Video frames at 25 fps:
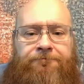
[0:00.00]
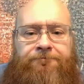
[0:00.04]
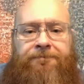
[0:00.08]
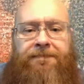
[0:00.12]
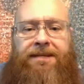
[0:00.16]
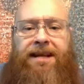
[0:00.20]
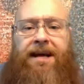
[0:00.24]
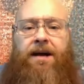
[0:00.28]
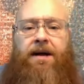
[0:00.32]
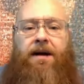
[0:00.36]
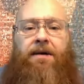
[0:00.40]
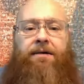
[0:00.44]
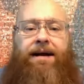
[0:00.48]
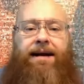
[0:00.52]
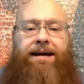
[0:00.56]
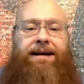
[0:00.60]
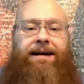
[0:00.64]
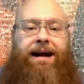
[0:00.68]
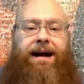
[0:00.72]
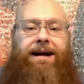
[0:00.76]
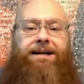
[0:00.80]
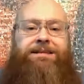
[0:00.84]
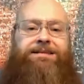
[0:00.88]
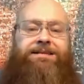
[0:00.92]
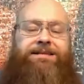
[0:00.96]
All right,
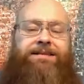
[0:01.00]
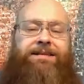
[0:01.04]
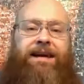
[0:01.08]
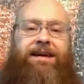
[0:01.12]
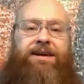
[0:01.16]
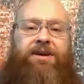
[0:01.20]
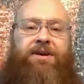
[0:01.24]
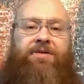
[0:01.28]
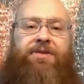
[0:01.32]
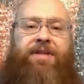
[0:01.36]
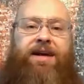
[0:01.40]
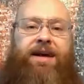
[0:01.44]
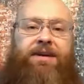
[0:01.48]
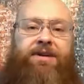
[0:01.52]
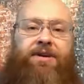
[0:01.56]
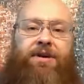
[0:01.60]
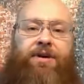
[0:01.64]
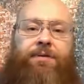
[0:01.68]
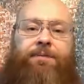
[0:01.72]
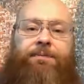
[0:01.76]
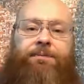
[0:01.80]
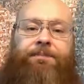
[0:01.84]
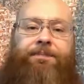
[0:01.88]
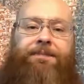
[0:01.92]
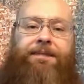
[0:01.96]
guys. Thank you. Thank
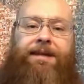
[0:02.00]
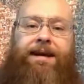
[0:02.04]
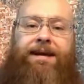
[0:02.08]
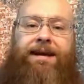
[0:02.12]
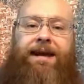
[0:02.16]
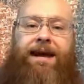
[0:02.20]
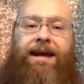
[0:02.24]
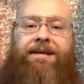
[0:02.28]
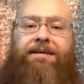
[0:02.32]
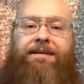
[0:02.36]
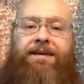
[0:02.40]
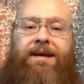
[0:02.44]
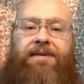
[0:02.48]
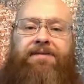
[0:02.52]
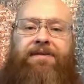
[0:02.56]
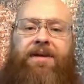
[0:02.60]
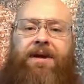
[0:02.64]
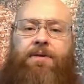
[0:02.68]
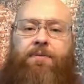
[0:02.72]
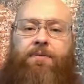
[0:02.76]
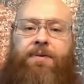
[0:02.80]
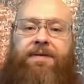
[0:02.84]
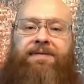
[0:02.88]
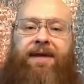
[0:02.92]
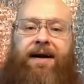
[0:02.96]
you. Again, giving,
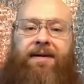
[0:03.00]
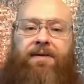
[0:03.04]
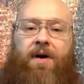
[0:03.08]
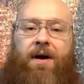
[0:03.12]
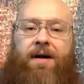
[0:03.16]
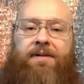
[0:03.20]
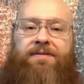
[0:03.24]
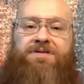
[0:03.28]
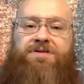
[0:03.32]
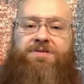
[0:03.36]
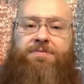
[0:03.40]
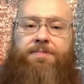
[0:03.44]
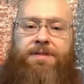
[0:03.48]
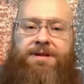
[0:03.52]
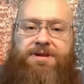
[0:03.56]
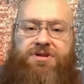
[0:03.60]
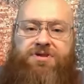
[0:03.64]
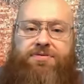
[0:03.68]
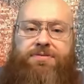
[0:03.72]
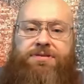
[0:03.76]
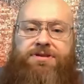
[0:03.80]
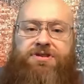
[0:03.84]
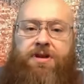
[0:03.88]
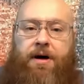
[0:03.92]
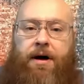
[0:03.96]

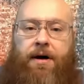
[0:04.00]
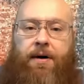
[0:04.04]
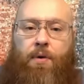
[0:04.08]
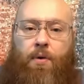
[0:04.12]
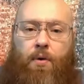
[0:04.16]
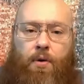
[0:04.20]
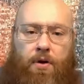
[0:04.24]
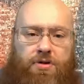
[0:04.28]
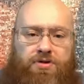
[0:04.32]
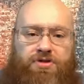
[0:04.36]
revivalharvestministries.org.